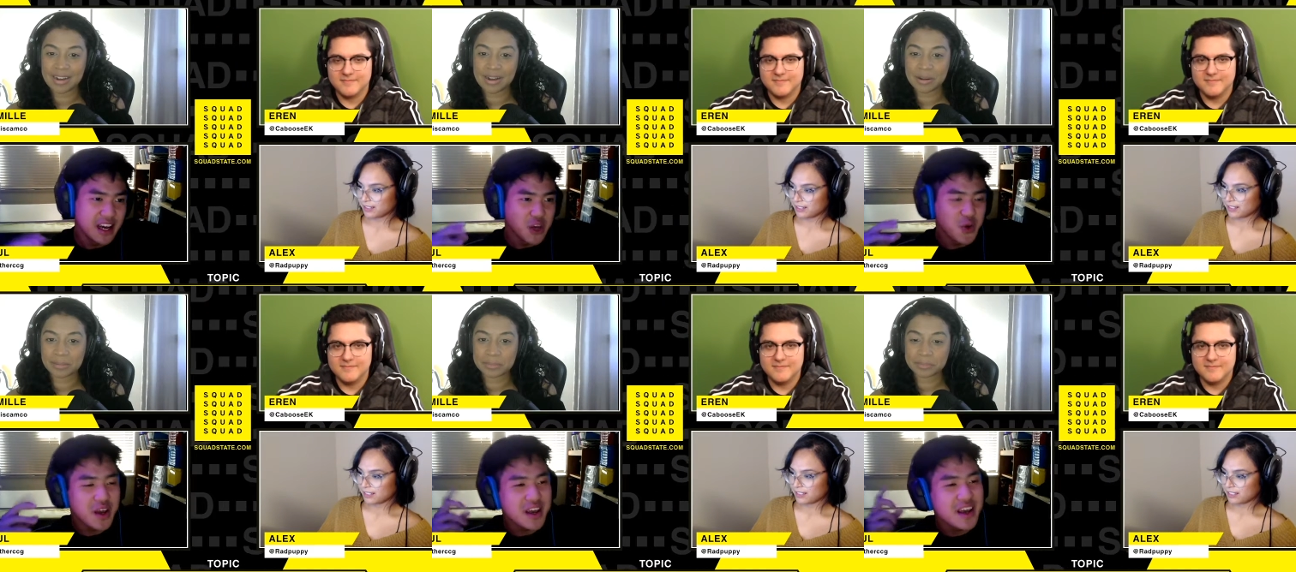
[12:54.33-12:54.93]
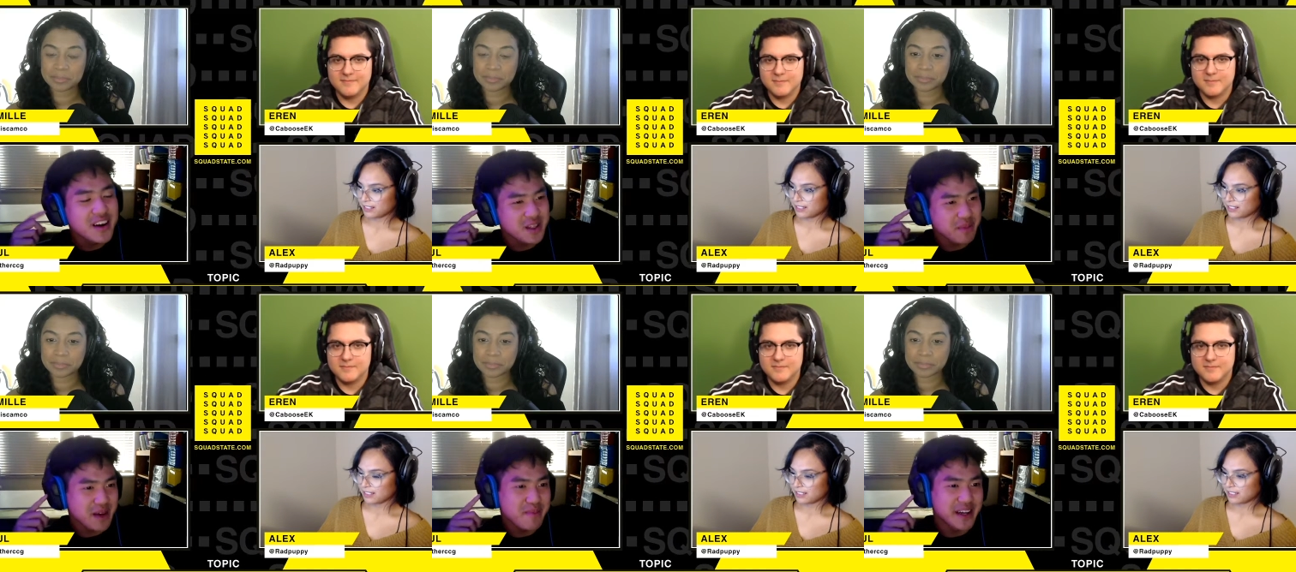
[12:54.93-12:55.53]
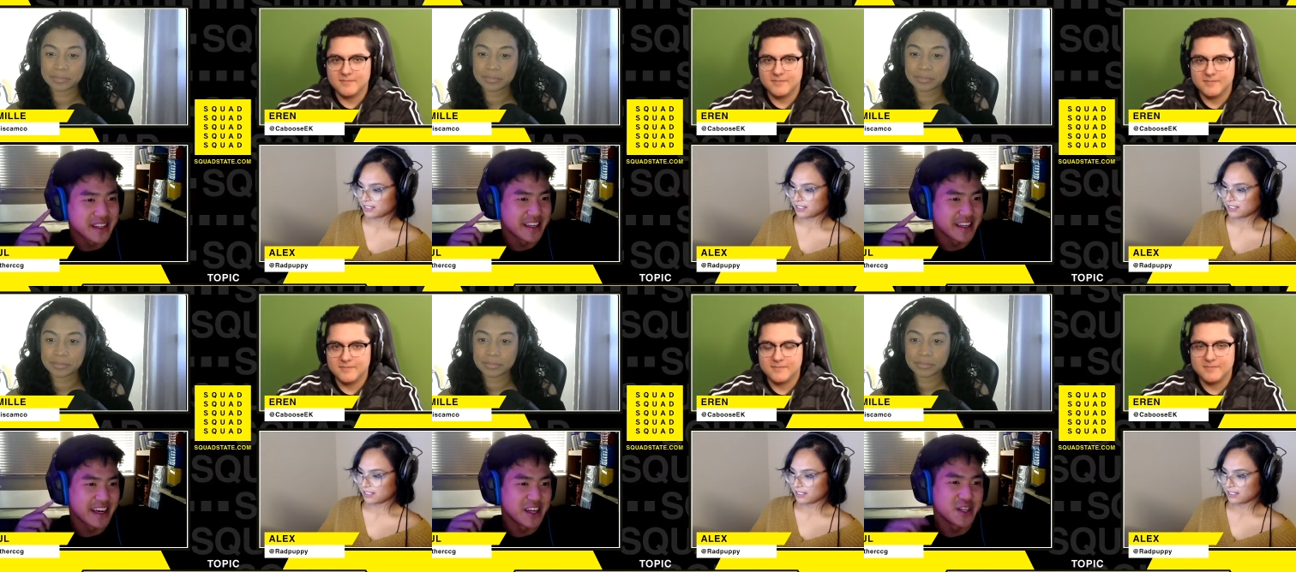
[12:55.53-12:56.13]
Speaker 1: You hear something
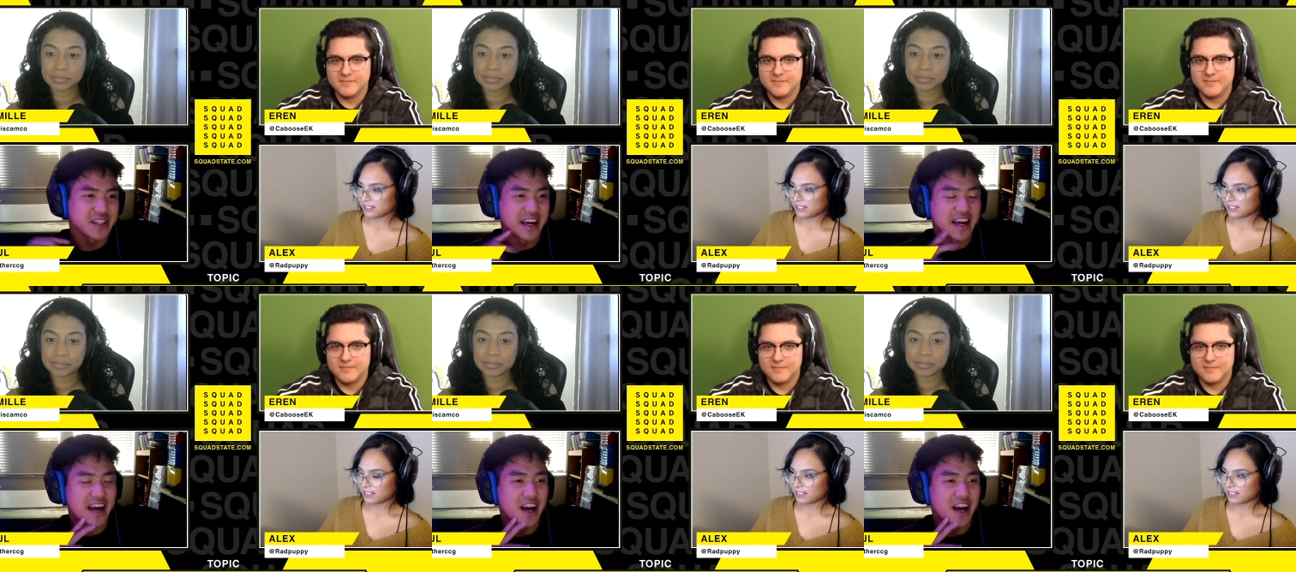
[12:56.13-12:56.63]
amazing, and you're just like,